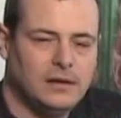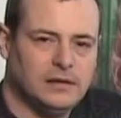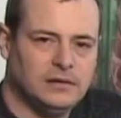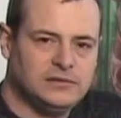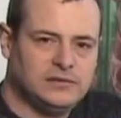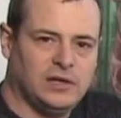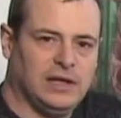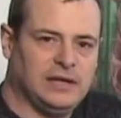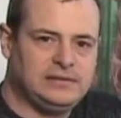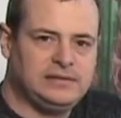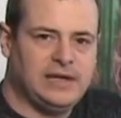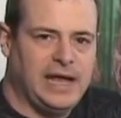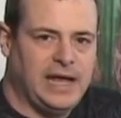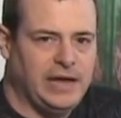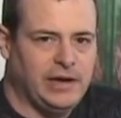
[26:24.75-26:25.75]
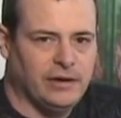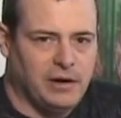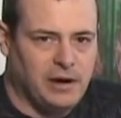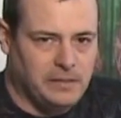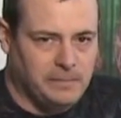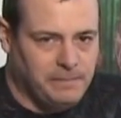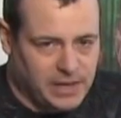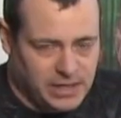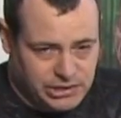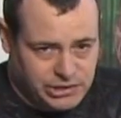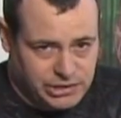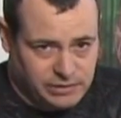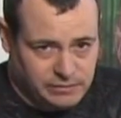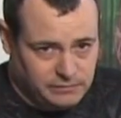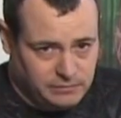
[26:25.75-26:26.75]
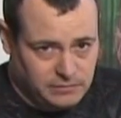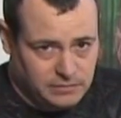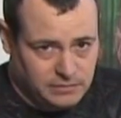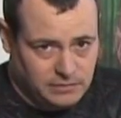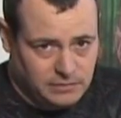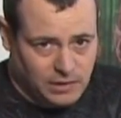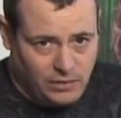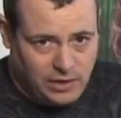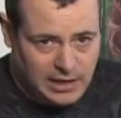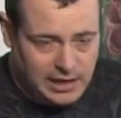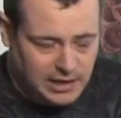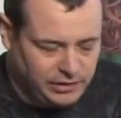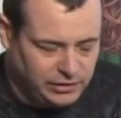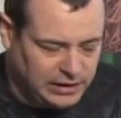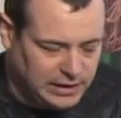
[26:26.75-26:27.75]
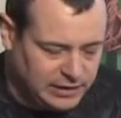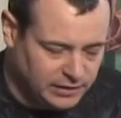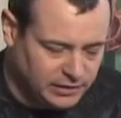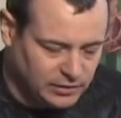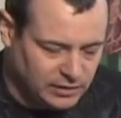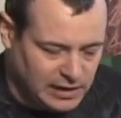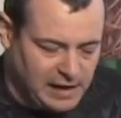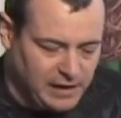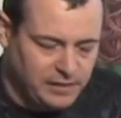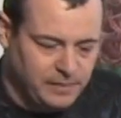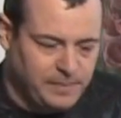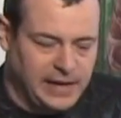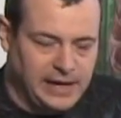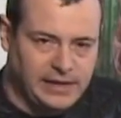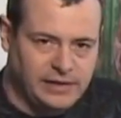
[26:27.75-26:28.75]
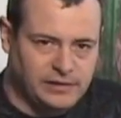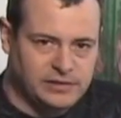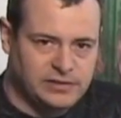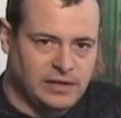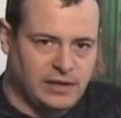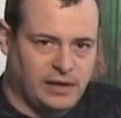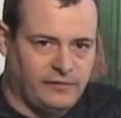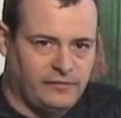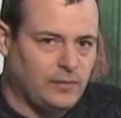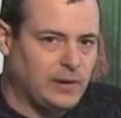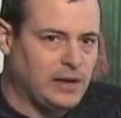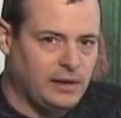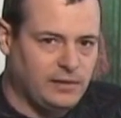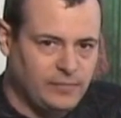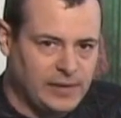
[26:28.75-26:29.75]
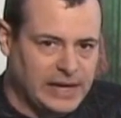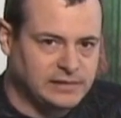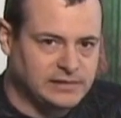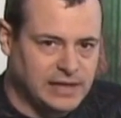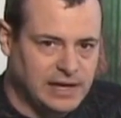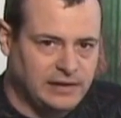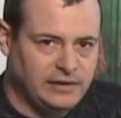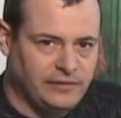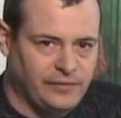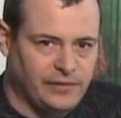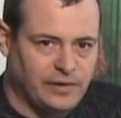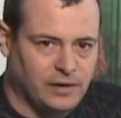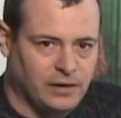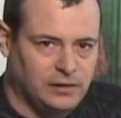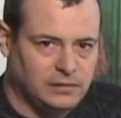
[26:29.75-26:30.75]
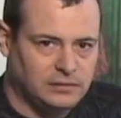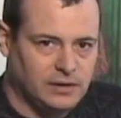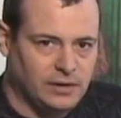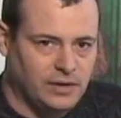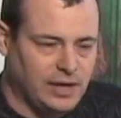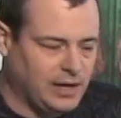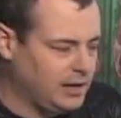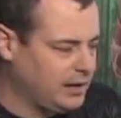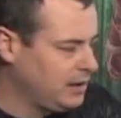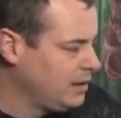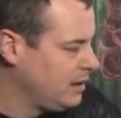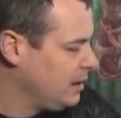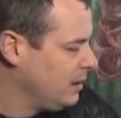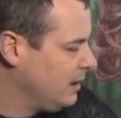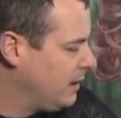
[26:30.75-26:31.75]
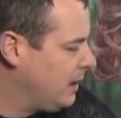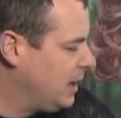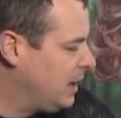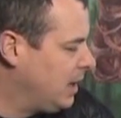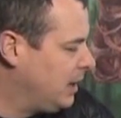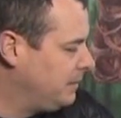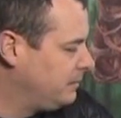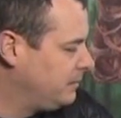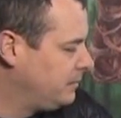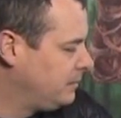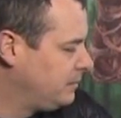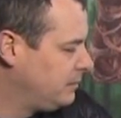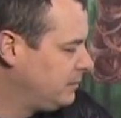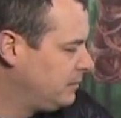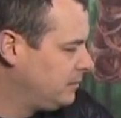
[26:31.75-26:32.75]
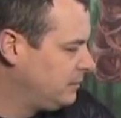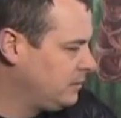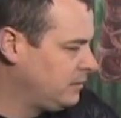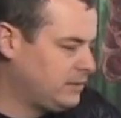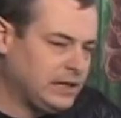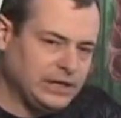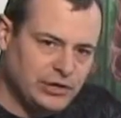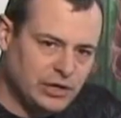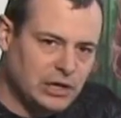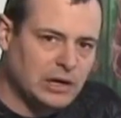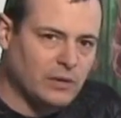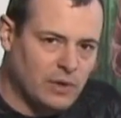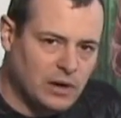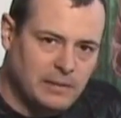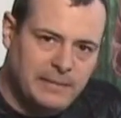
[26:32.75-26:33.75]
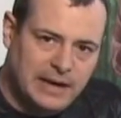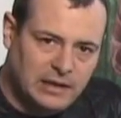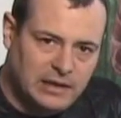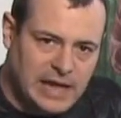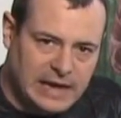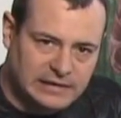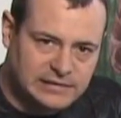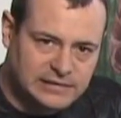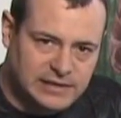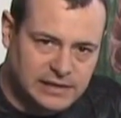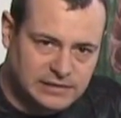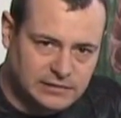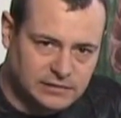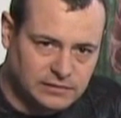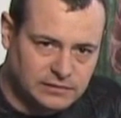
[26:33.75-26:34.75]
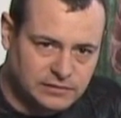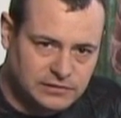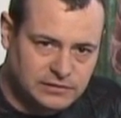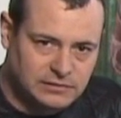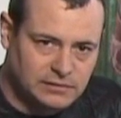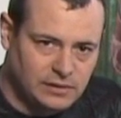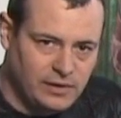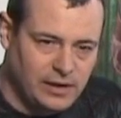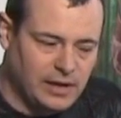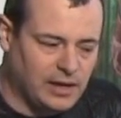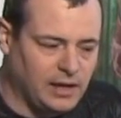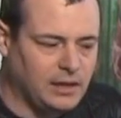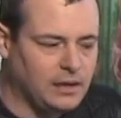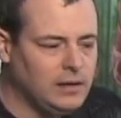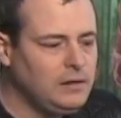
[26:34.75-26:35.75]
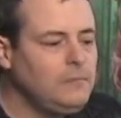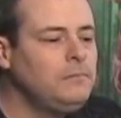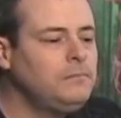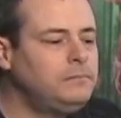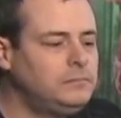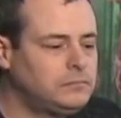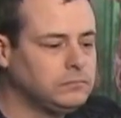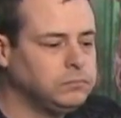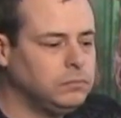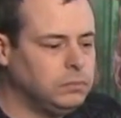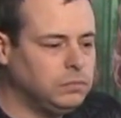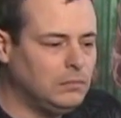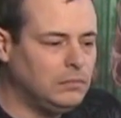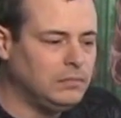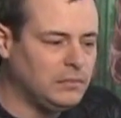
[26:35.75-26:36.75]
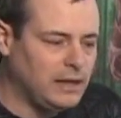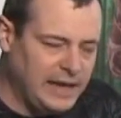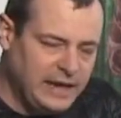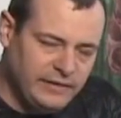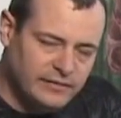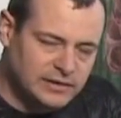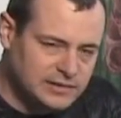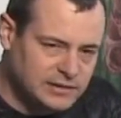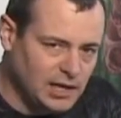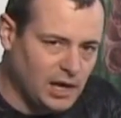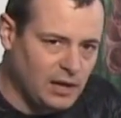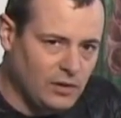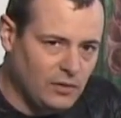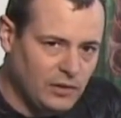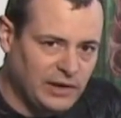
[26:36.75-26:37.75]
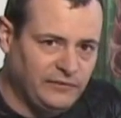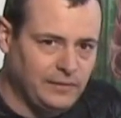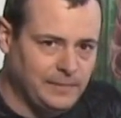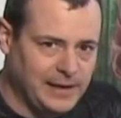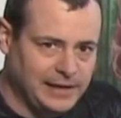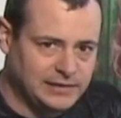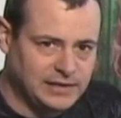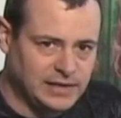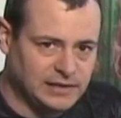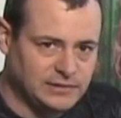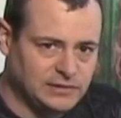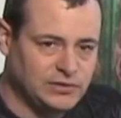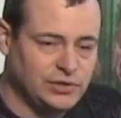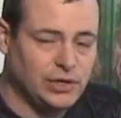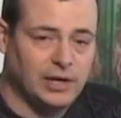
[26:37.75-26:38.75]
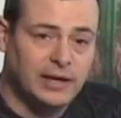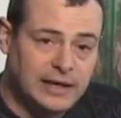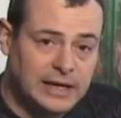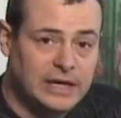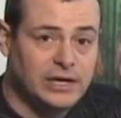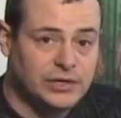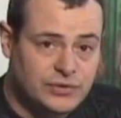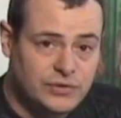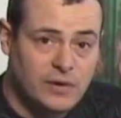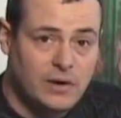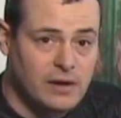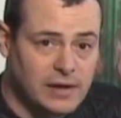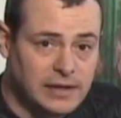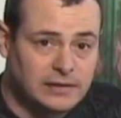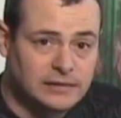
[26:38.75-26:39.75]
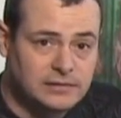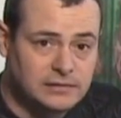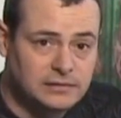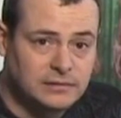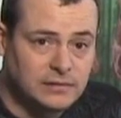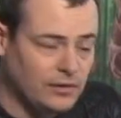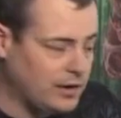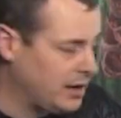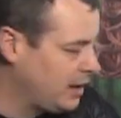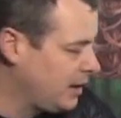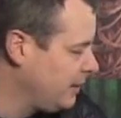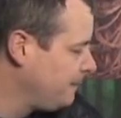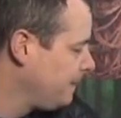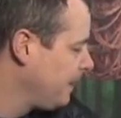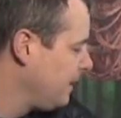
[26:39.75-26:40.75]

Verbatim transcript: So let's say you're on a budget, okay, and you need to do a lot of the painting yourself. Well, that's not difficult, okay? Um, then you're going to want to make a lot of stencils, okay? Even so, if you make stencils, you're going to need good drawings, okay?